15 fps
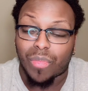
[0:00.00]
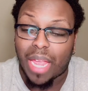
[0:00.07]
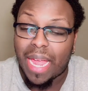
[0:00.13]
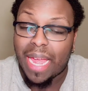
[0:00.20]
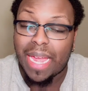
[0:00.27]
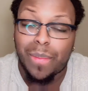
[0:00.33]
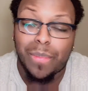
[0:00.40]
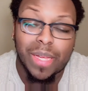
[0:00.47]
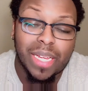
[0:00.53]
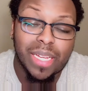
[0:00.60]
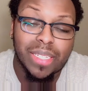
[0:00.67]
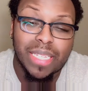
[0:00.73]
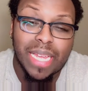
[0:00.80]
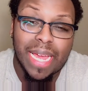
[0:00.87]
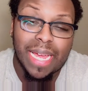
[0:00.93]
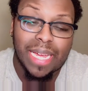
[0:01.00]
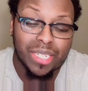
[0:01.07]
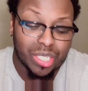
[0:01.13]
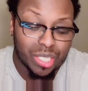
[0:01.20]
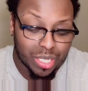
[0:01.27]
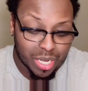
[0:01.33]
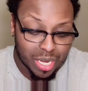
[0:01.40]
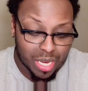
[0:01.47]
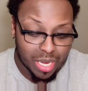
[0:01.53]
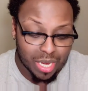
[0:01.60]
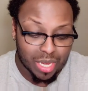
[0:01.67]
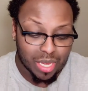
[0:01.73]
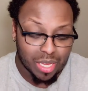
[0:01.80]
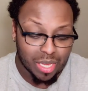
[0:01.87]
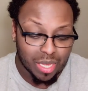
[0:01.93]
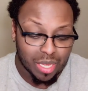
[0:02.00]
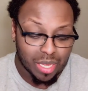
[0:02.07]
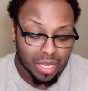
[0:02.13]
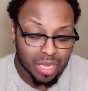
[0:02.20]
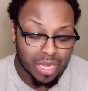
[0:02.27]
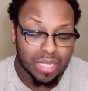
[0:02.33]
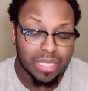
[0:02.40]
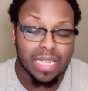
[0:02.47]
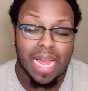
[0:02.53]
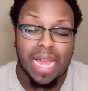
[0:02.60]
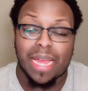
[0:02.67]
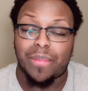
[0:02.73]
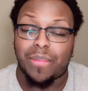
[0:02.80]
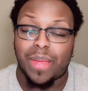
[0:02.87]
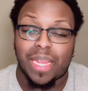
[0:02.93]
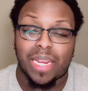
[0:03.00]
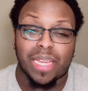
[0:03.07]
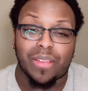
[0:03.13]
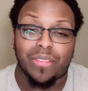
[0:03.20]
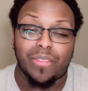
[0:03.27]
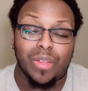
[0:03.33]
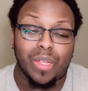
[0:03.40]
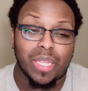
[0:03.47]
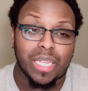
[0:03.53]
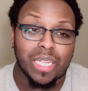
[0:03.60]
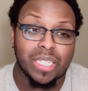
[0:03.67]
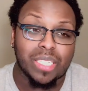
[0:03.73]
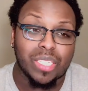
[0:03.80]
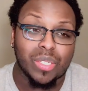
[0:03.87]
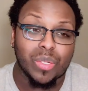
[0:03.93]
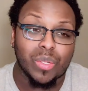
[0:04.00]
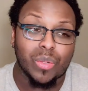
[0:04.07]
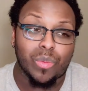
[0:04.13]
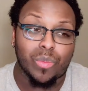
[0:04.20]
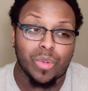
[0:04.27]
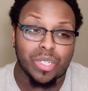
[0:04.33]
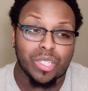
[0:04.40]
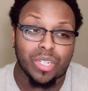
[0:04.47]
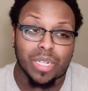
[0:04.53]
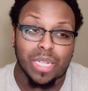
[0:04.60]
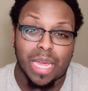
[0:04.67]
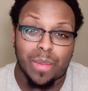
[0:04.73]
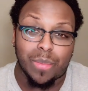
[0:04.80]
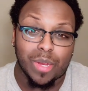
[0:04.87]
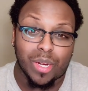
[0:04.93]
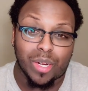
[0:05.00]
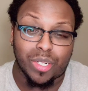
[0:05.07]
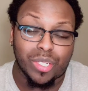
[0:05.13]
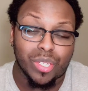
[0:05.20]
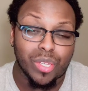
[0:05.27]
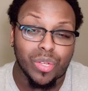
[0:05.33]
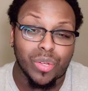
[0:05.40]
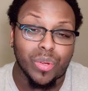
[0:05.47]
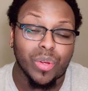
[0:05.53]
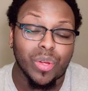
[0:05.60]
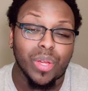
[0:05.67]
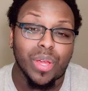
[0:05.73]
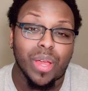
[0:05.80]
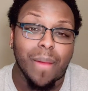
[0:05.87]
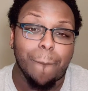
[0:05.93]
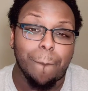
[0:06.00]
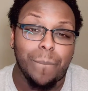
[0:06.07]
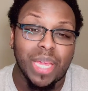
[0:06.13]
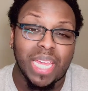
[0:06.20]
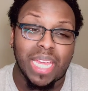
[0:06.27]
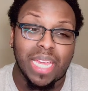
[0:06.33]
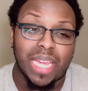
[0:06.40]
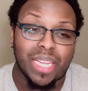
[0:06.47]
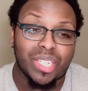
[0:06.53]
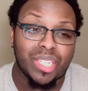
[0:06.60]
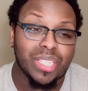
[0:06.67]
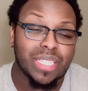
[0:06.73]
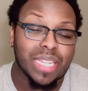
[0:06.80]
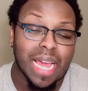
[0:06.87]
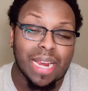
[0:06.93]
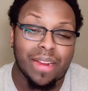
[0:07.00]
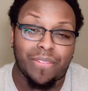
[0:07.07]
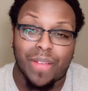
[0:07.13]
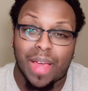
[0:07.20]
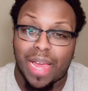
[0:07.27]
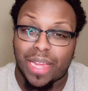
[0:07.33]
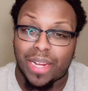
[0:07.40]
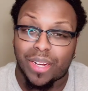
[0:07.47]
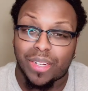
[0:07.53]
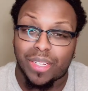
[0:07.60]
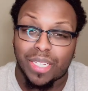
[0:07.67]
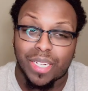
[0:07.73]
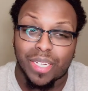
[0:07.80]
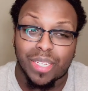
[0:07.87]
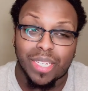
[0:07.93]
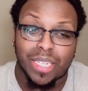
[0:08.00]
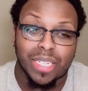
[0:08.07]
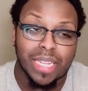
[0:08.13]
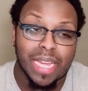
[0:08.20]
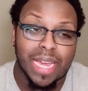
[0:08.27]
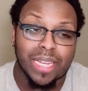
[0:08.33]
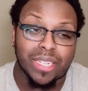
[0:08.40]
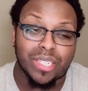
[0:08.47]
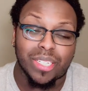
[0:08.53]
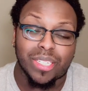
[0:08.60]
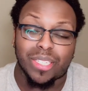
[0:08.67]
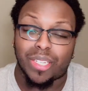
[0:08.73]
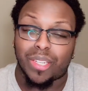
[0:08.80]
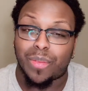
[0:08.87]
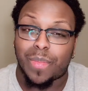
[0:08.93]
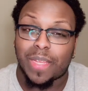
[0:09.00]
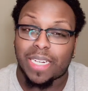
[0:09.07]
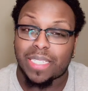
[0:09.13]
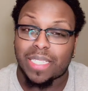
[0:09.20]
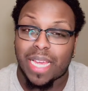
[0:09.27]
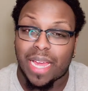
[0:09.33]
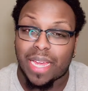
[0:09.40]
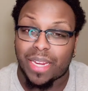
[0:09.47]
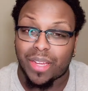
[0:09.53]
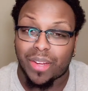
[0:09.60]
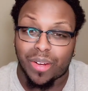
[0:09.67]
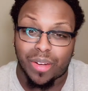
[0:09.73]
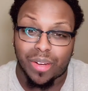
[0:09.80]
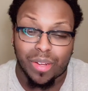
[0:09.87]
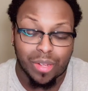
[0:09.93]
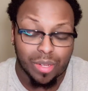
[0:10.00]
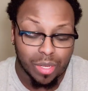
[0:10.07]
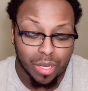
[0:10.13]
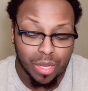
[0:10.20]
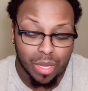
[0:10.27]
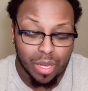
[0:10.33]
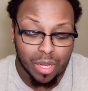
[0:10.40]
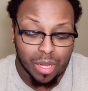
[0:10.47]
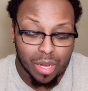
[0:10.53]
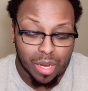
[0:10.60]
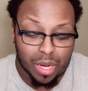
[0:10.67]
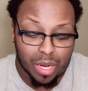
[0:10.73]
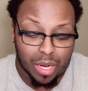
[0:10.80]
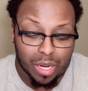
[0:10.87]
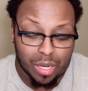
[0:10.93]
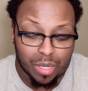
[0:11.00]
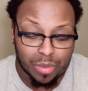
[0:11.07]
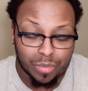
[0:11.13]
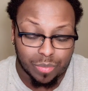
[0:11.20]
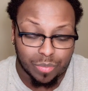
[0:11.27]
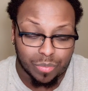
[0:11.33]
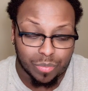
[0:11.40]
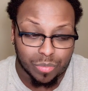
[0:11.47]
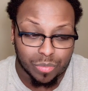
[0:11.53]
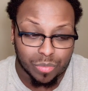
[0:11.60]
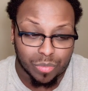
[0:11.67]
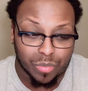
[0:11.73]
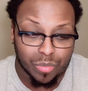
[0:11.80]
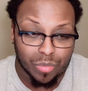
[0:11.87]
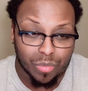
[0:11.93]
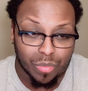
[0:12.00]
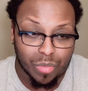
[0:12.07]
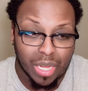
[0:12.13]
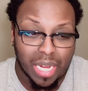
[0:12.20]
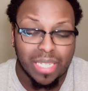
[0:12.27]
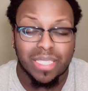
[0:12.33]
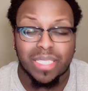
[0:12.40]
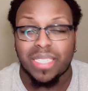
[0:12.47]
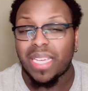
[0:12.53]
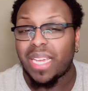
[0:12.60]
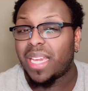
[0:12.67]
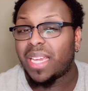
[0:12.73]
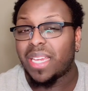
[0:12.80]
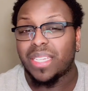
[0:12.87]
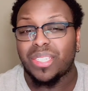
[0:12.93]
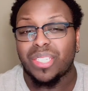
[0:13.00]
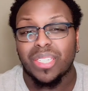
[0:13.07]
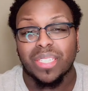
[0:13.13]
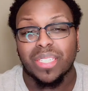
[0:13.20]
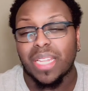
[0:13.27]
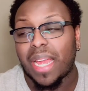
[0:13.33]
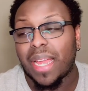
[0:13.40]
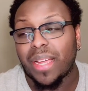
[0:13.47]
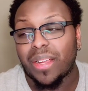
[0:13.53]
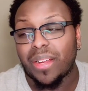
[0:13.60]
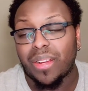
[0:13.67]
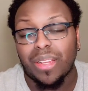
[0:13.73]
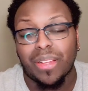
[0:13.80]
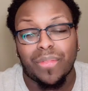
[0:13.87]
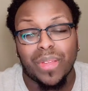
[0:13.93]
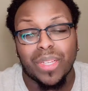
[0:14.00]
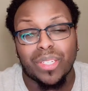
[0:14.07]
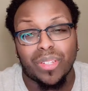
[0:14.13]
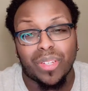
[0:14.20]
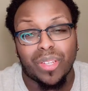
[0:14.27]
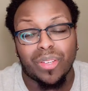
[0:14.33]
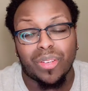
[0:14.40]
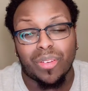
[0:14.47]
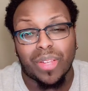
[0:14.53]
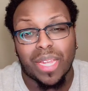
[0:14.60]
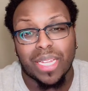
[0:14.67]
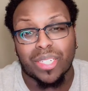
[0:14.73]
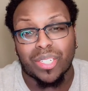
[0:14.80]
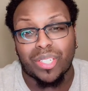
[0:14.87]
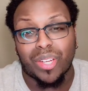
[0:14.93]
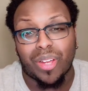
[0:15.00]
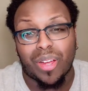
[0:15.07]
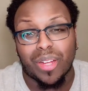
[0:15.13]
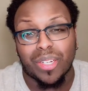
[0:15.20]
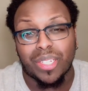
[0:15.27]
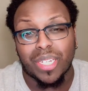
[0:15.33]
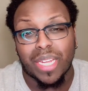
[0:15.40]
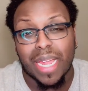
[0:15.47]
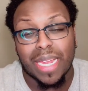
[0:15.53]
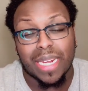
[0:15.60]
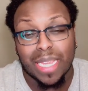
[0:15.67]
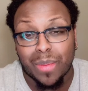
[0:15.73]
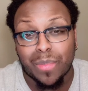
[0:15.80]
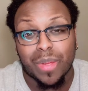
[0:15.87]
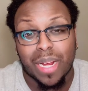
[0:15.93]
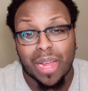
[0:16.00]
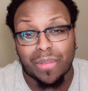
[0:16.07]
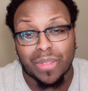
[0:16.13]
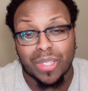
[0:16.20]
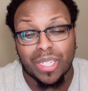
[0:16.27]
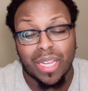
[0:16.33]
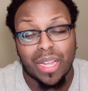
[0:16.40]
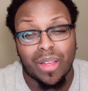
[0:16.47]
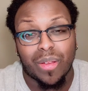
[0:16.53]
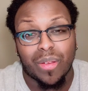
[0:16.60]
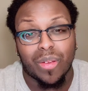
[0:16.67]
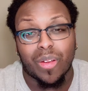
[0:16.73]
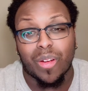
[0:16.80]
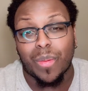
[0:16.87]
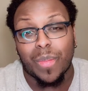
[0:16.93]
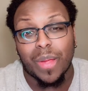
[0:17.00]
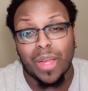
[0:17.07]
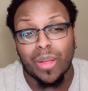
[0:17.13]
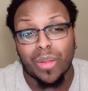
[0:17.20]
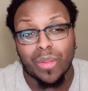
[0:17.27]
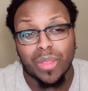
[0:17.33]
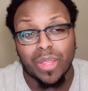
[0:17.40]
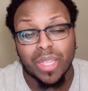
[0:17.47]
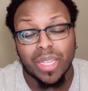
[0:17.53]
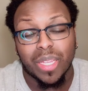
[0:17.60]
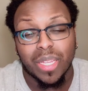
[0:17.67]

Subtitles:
A, because Ashley is not admitting fully to what you're claiming to. B, she's not a fighter, clearly. Ashley is a little bitty tiny girl. And C, it's just like, girl, eventually you're going to catch a charge and get put off the show, or both.